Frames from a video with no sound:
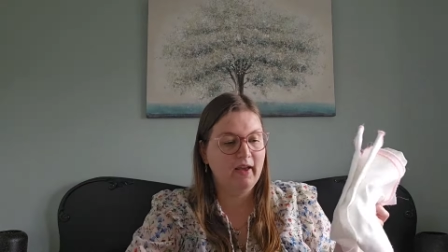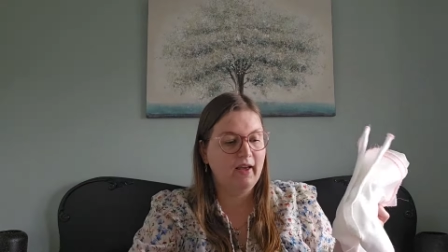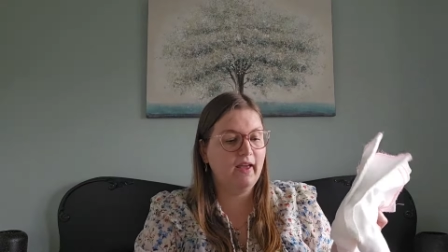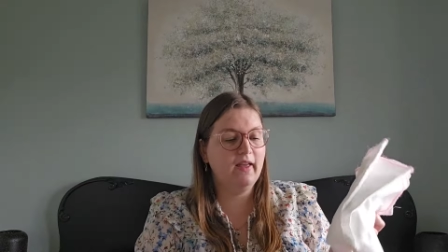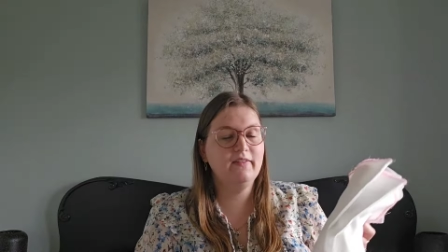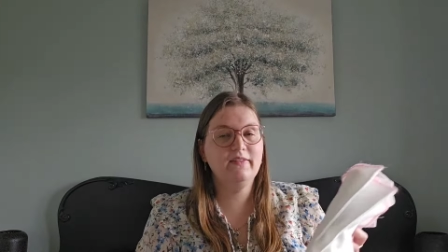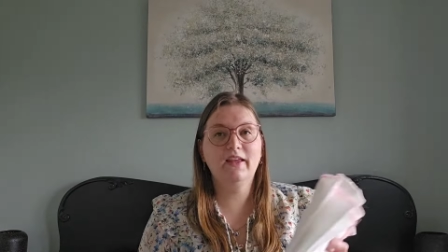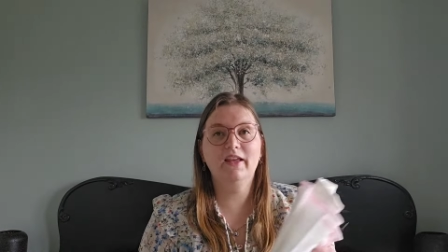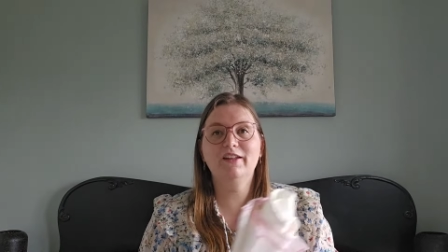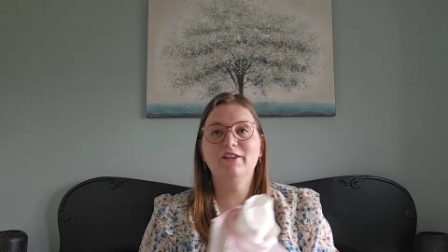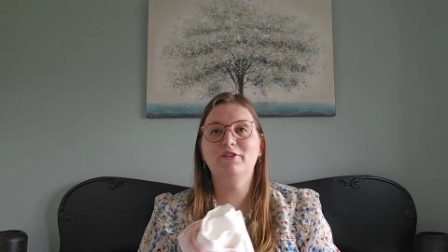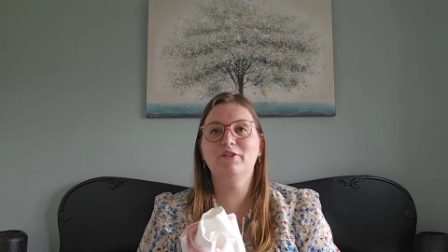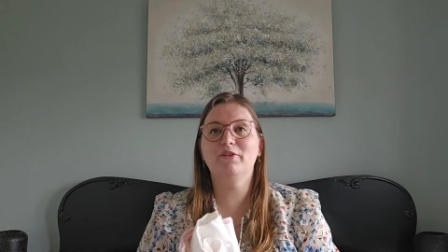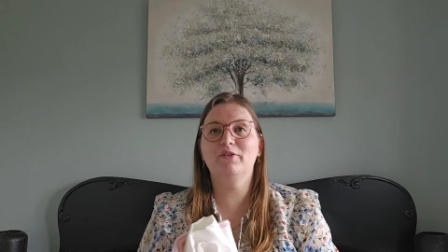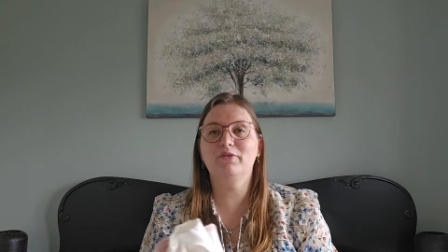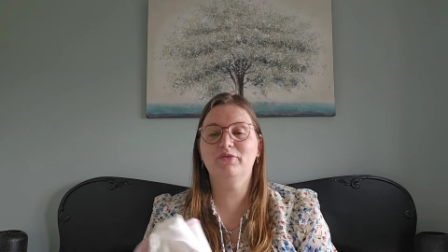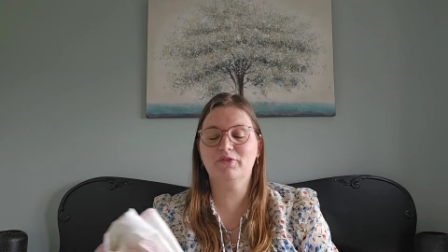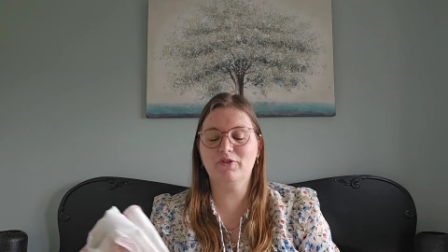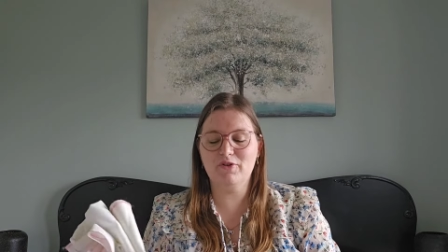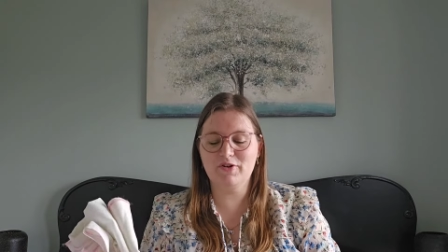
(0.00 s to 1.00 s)
And then
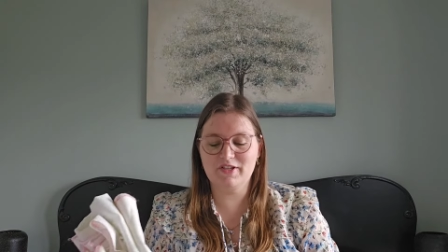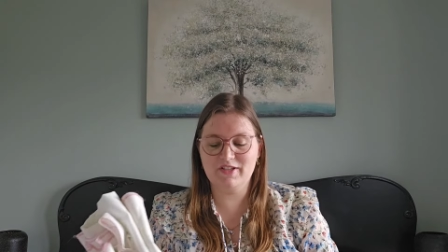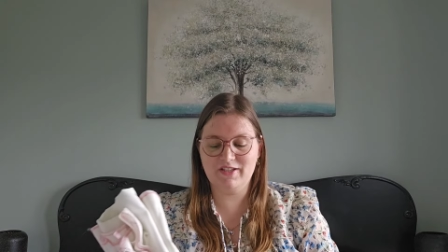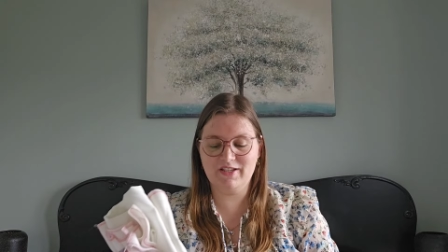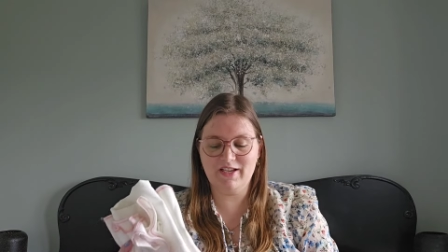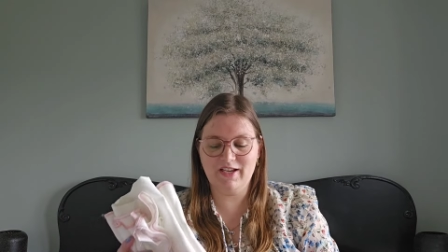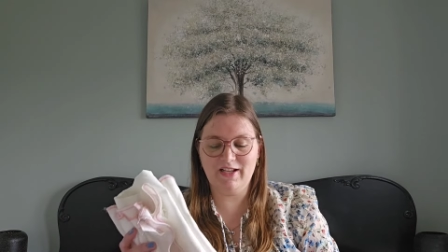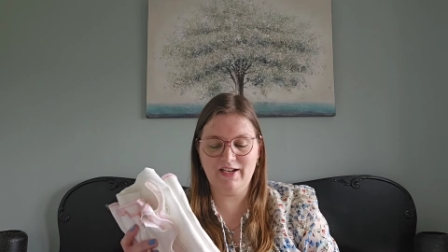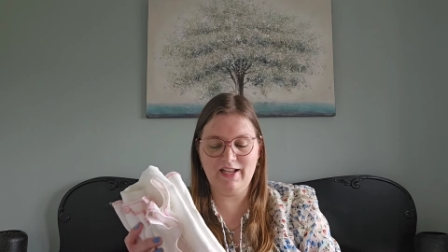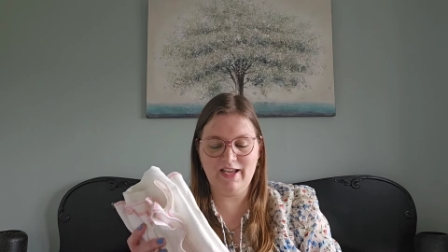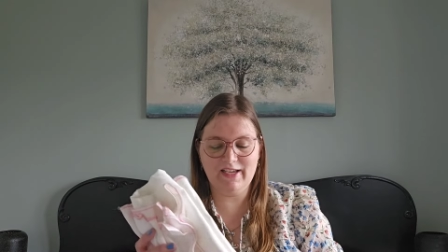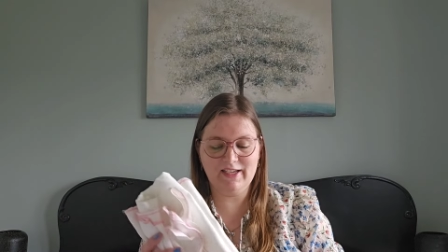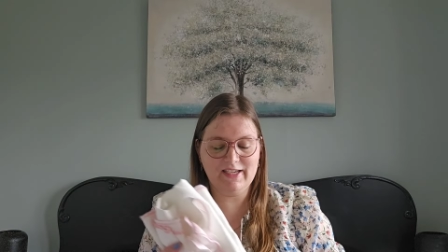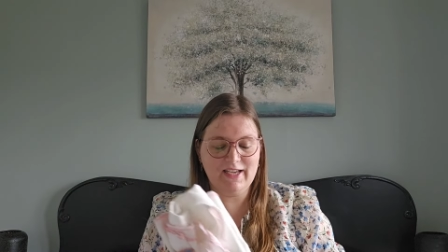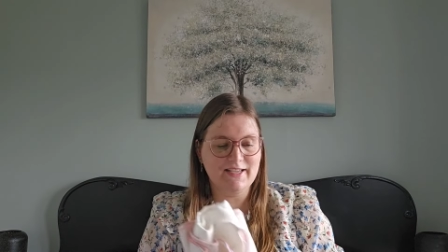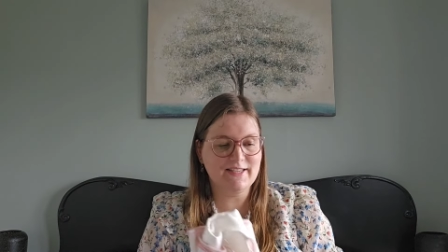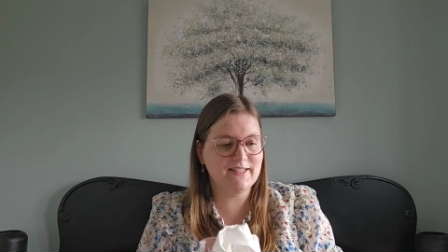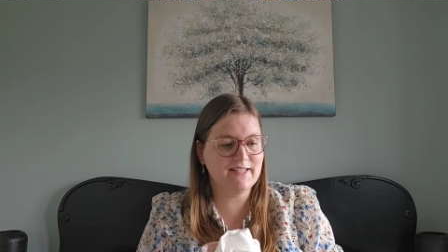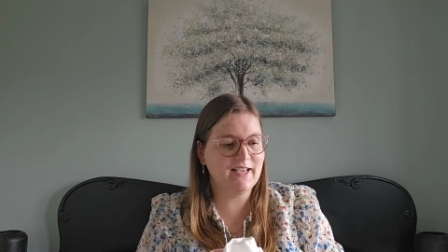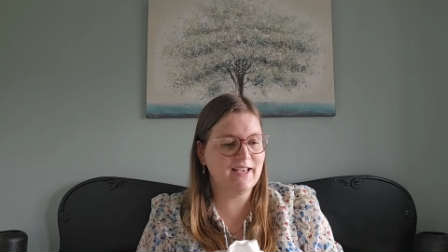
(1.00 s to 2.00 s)
of course, like
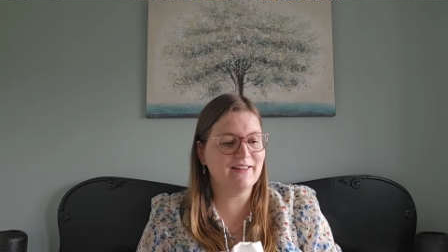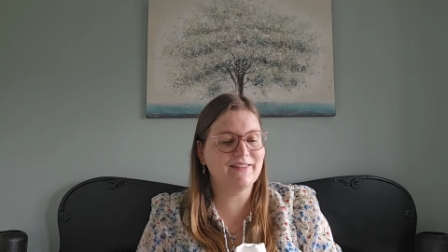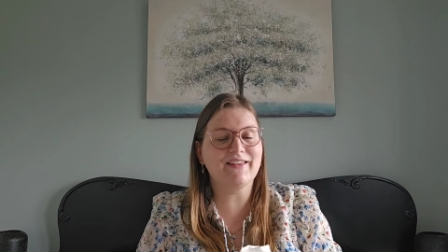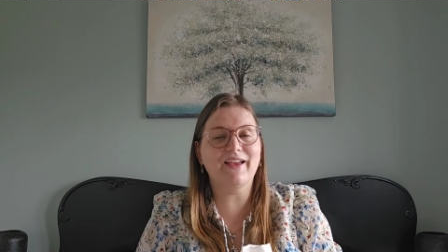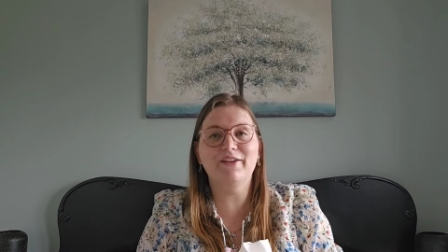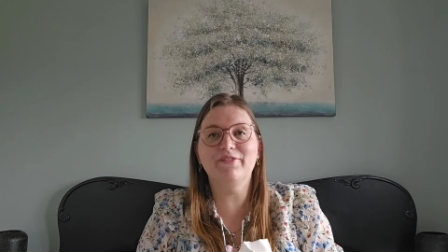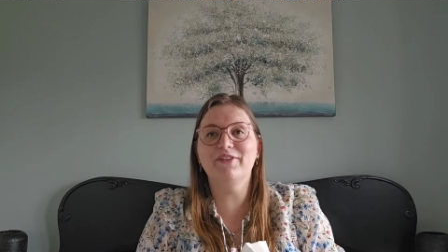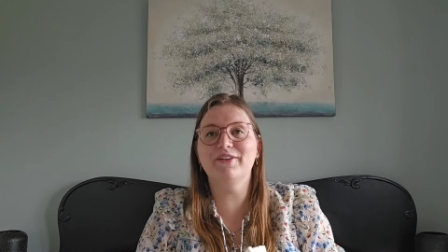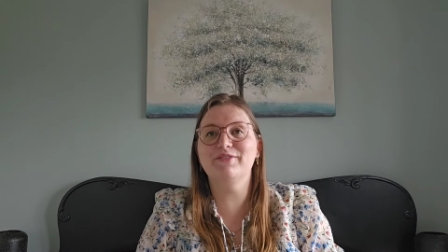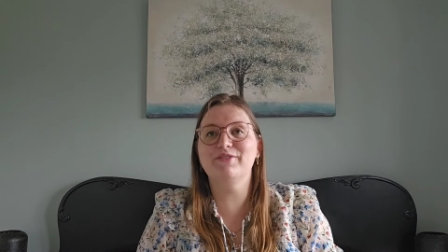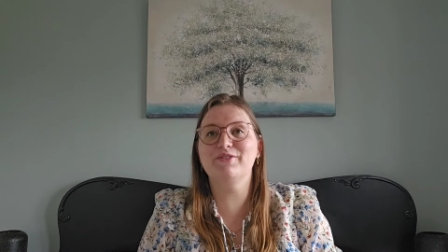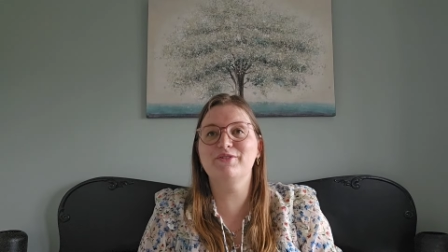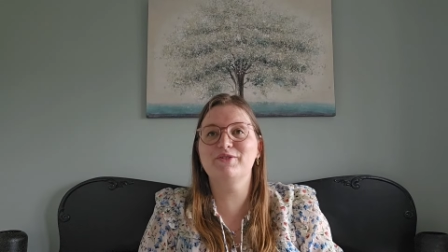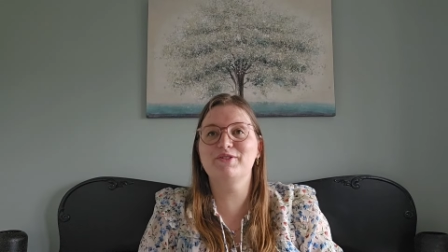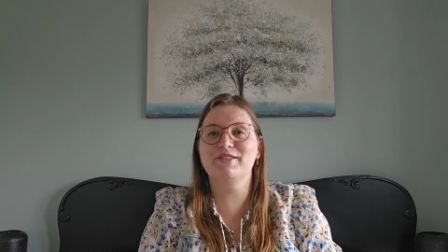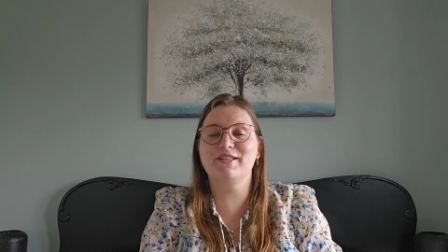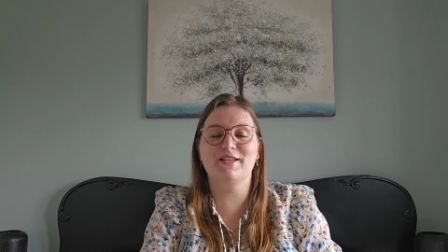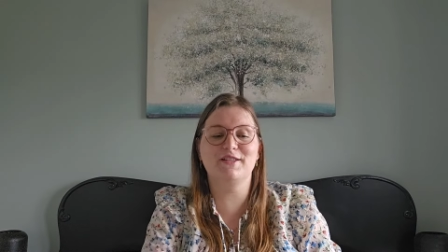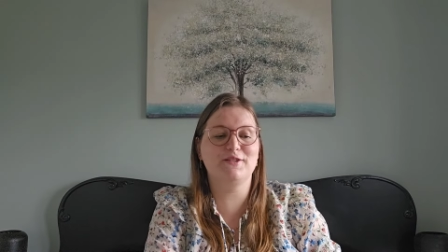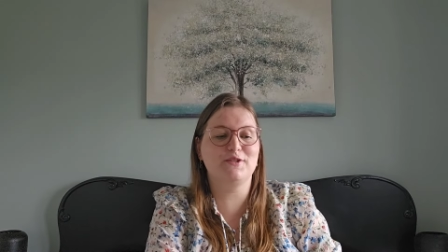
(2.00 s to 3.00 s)
I said, I want to
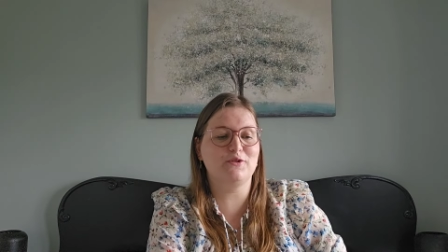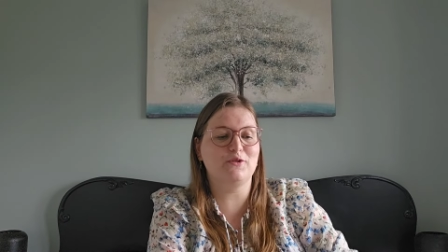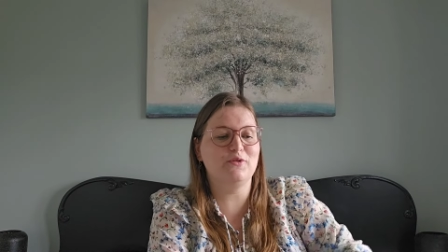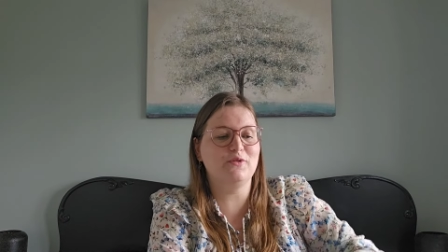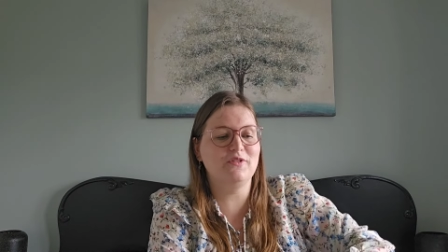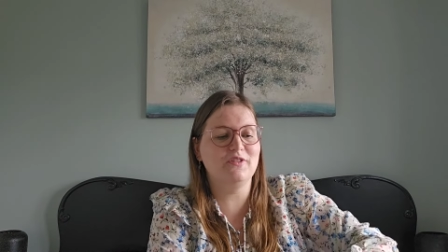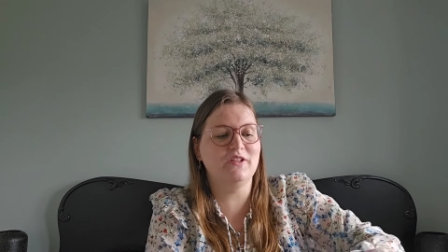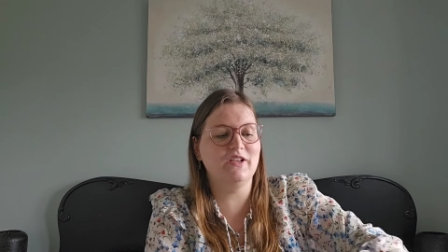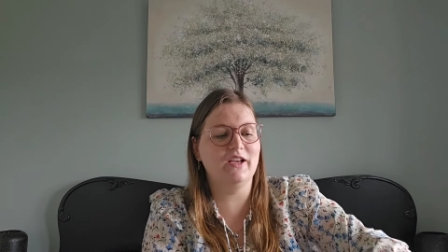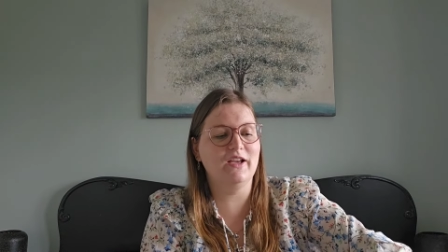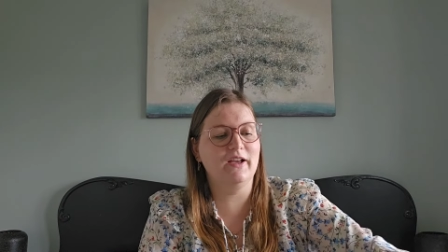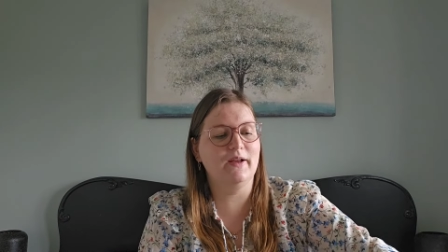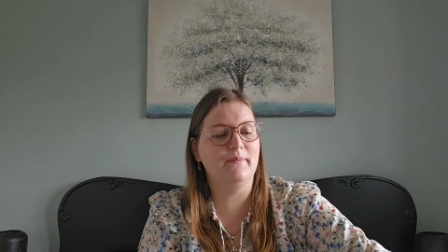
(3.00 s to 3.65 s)
stitch on